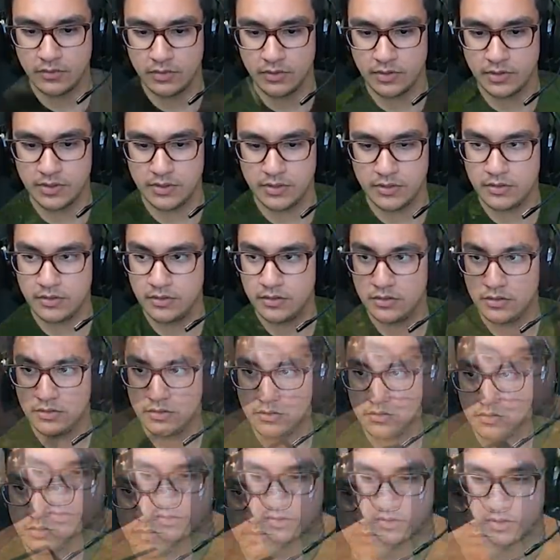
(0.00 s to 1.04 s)
easier to
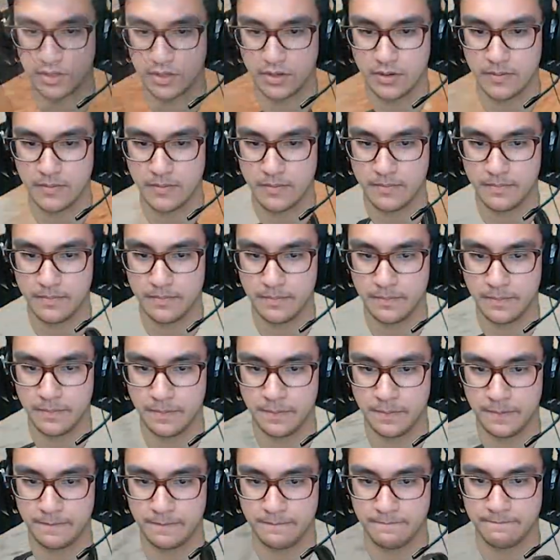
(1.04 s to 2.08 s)
parachute farther
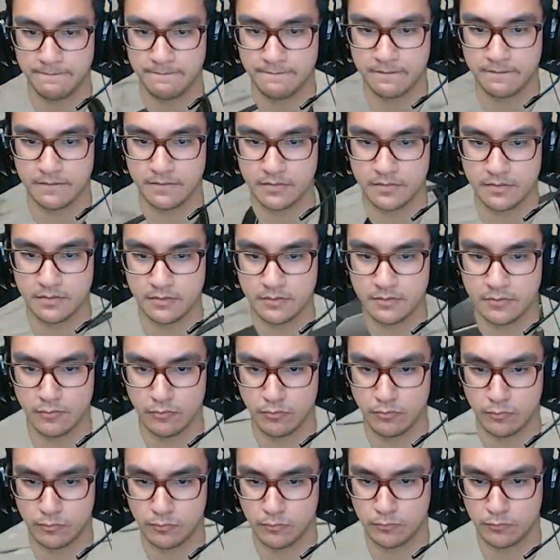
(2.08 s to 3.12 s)
distances.
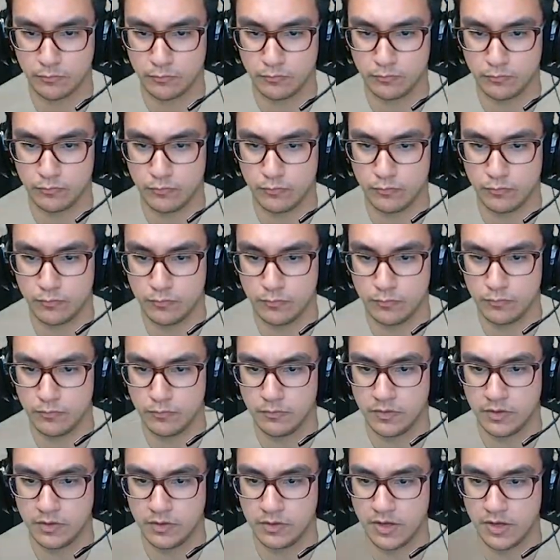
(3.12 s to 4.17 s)
If you have it at
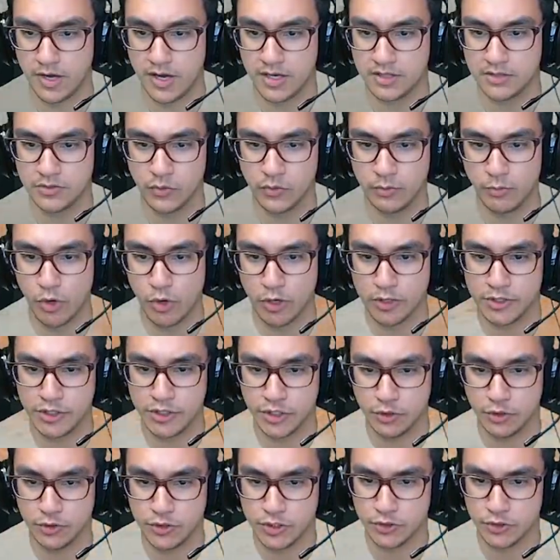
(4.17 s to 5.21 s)
0, it's much harder to
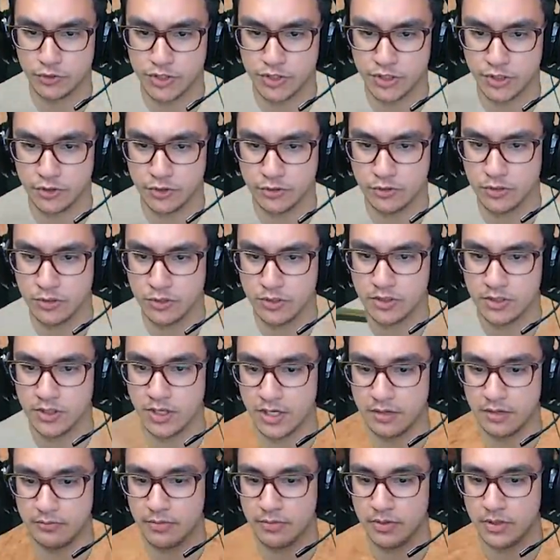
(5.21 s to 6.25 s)
parachute farther away. I
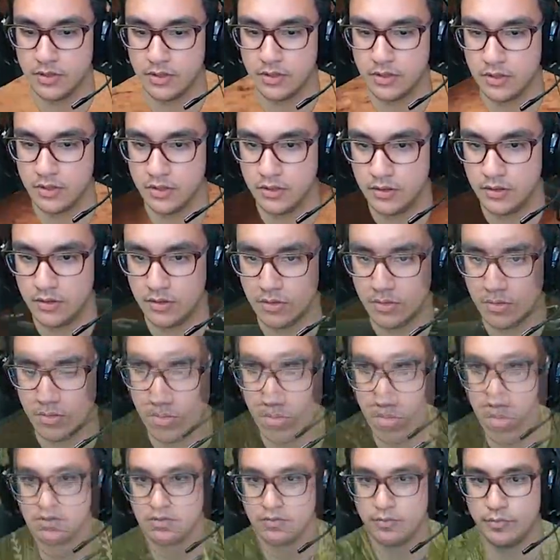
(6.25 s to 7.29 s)
don't know the reasoning, I don't
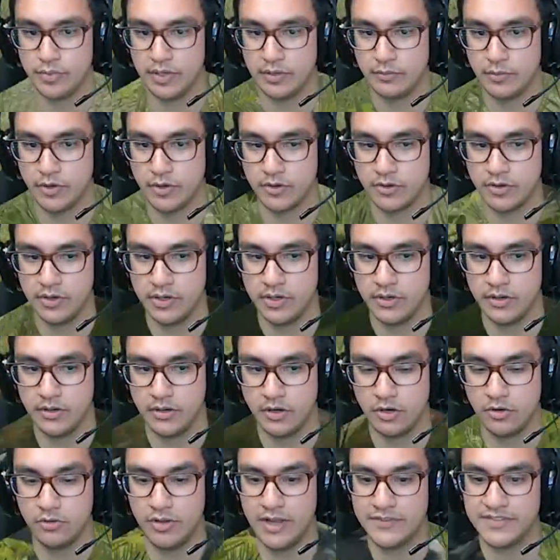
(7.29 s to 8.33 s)
know the science behind
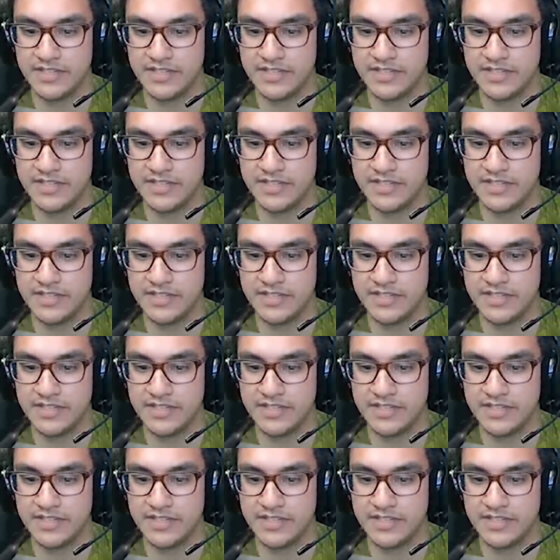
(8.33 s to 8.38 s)
this,